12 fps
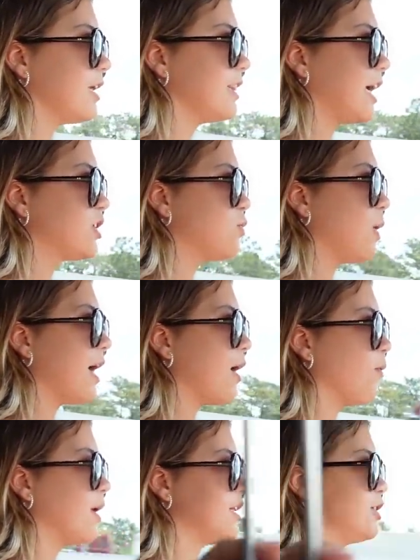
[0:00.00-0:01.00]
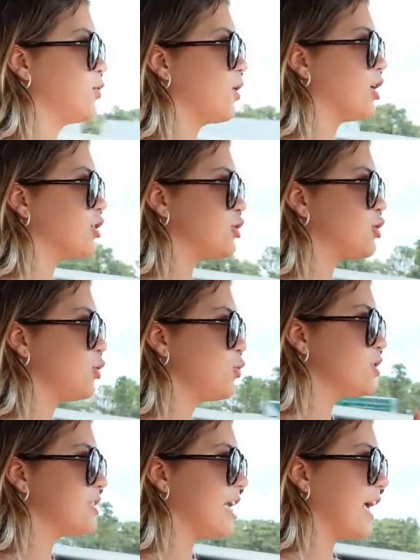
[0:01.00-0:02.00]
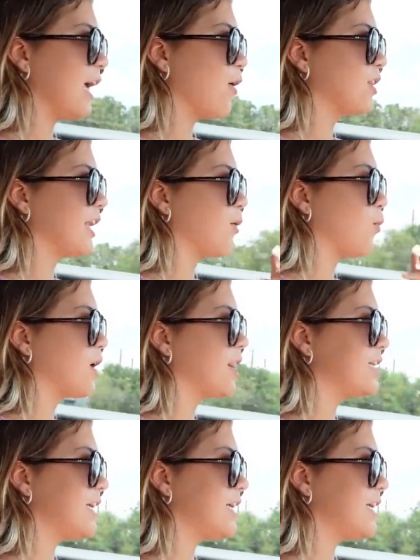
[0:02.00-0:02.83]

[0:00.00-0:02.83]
That's why I wanted to do it on a Tuesday or like one of the